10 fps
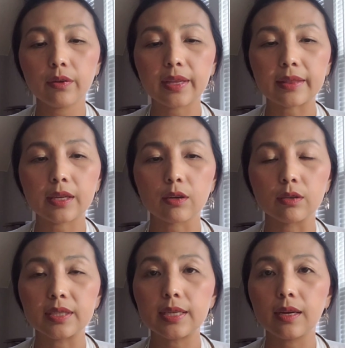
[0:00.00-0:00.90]
that they are
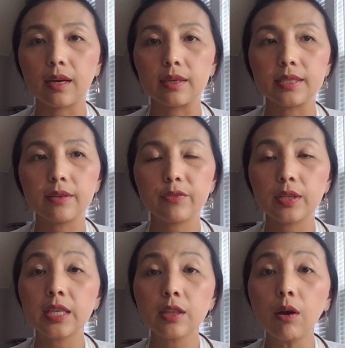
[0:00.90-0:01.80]

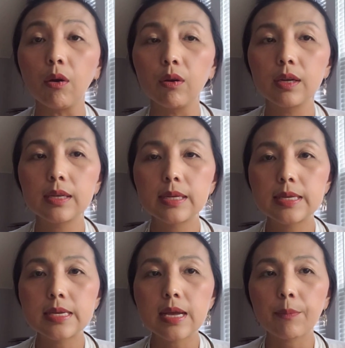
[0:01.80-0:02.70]
feeling low.
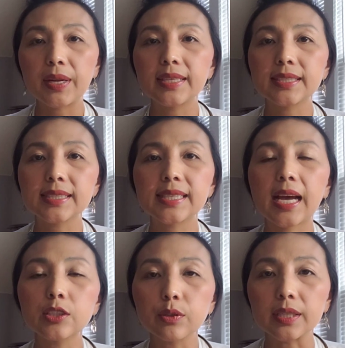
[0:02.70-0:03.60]
But it's
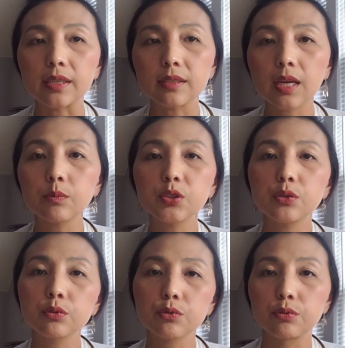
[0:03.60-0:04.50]
exaggerated. Come to
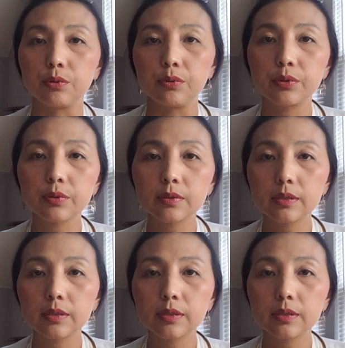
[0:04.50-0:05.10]
your truth.